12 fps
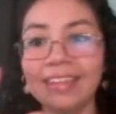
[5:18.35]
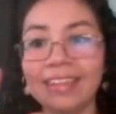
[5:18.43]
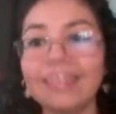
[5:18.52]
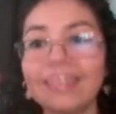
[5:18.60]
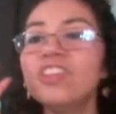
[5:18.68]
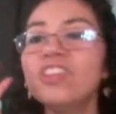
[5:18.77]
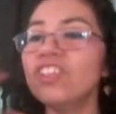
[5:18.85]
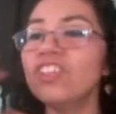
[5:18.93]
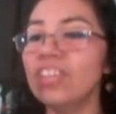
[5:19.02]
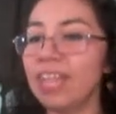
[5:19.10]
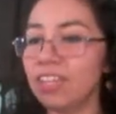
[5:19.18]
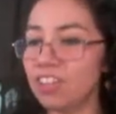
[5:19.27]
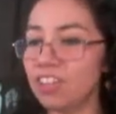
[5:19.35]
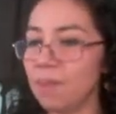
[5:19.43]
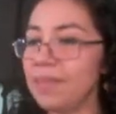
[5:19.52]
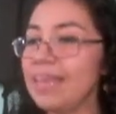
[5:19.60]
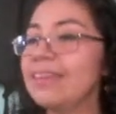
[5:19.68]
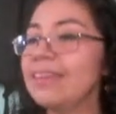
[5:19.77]
since you see that
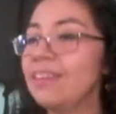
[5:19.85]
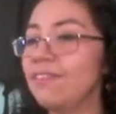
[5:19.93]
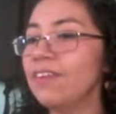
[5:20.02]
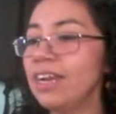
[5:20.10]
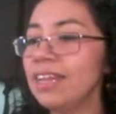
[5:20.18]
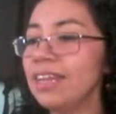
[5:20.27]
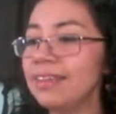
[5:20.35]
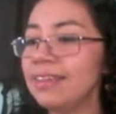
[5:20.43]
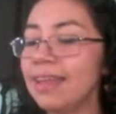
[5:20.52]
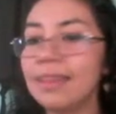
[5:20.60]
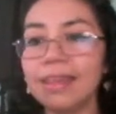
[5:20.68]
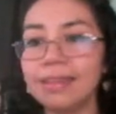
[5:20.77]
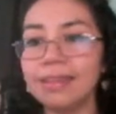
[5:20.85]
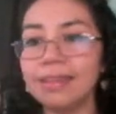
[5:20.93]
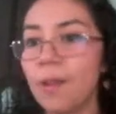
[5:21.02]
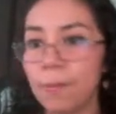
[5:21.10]
something is different in that sentence,